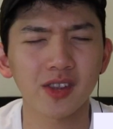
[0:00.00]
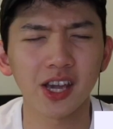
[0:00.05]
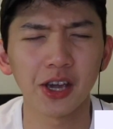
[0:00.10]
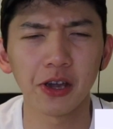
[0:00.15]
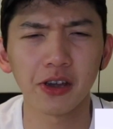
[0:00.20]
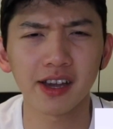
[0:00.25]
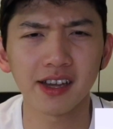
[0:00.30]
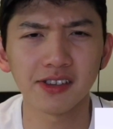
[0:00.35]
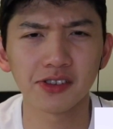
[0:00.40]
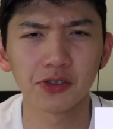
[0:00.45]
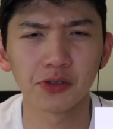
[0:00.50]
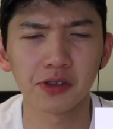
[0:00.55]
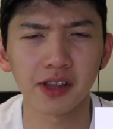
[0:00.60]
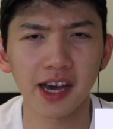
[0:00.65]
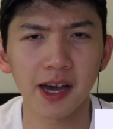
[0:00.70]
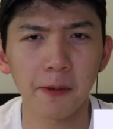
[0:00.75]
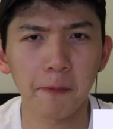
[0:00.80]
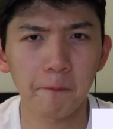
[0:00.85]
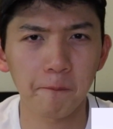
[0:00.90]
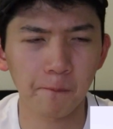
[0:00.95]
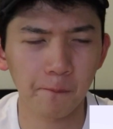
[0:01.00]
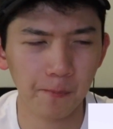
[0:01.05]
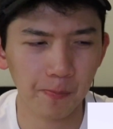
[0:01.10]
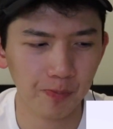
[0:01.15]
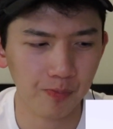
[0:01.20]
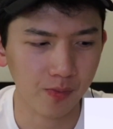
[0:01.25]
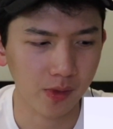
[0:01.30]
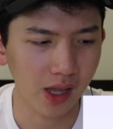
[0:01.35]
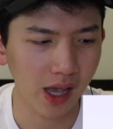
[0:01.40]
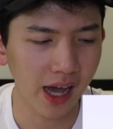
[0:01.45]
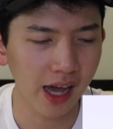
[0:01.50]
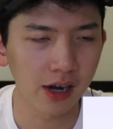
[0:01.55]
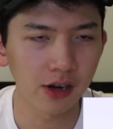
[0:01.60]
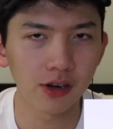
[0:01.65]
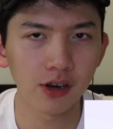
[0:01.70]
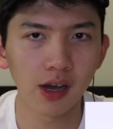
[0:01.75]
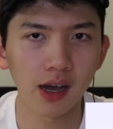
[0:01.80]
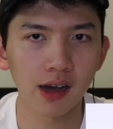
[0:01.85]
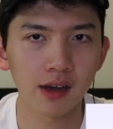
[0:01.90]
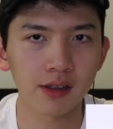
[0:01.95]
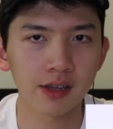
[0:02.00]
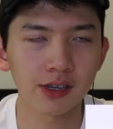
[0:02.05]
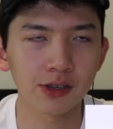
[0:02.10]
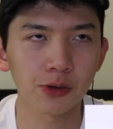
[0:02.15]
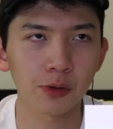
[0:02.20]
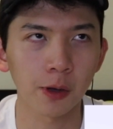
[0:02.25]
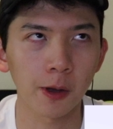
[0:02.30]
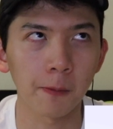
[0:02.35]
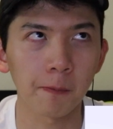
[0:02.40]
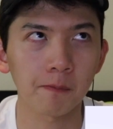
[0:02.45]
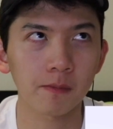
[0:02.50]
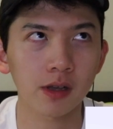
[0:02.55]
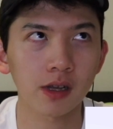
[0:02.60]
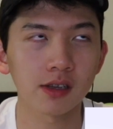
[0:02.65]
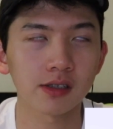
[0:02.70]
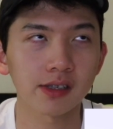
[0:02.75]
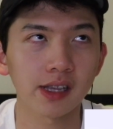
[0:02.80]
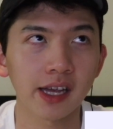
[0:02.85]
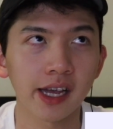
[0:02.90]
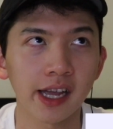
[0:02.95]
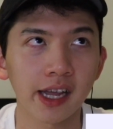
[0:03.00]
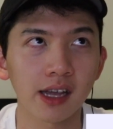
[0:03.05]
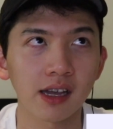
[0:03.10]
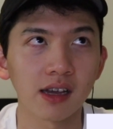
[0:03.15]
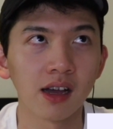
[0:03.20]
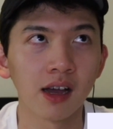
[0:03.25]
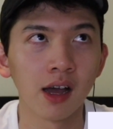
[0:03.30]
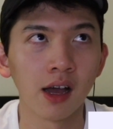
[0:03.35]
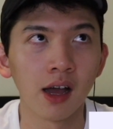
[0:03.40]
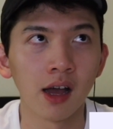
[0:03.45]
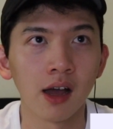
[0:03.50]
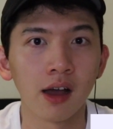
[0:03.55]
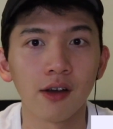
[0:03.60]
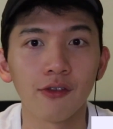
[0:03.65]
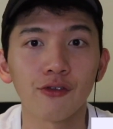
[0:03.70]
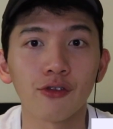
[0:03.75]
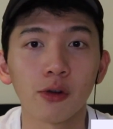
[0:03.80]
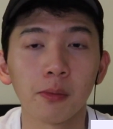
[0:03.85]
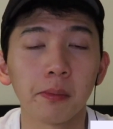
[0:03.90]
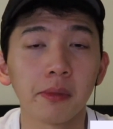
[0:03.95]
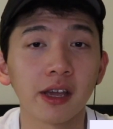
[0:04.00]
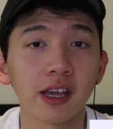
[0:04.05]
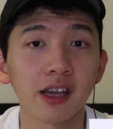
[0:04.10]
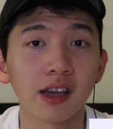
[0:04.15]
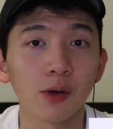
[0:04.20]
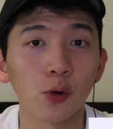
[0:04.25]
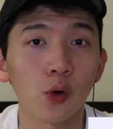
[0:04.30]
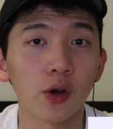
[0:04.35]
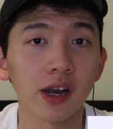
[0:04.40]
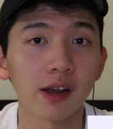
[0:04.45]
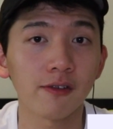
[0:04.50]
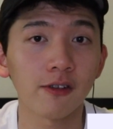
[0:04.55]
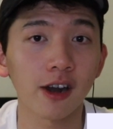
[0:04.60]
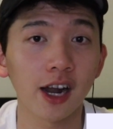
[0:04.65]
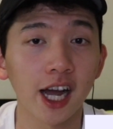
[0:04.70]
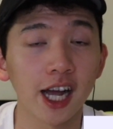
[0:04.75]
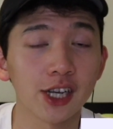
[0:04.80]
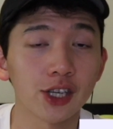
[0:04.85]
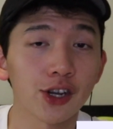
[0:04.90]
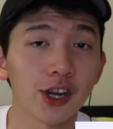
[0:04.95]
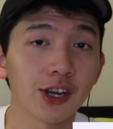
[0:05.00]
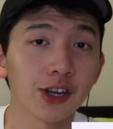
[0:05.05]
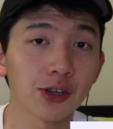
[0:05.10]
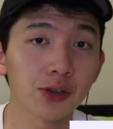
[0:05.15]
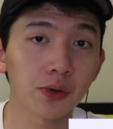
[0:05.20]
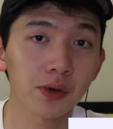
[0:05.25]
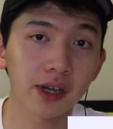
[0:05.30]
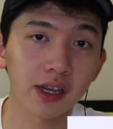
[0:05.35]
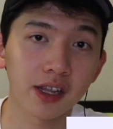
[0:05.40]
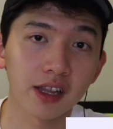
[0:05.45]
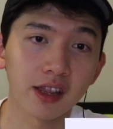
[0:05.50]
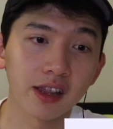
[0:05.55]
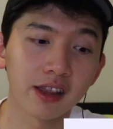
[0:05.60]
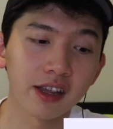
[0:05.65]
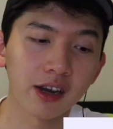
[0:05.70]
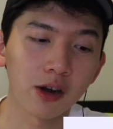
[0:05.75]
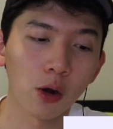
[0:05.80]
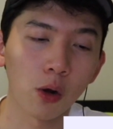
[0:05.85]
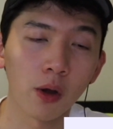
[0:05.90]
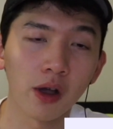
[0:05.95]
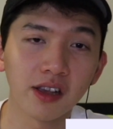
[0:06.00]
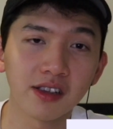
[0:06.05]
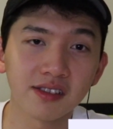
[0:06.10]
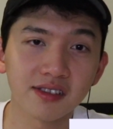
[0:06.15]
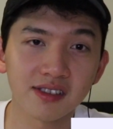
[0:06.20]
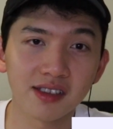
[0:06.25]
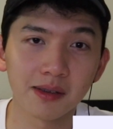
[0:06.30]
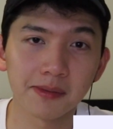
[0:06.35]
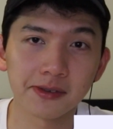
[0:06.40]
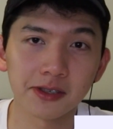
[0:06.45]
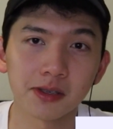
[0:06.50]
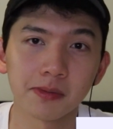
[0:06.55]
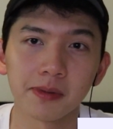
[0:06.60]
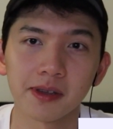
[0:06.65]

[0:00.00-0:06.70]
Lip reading: Can you guys do that? I don't know how they do it, cause like for me, whenever I try to do it, there always seems to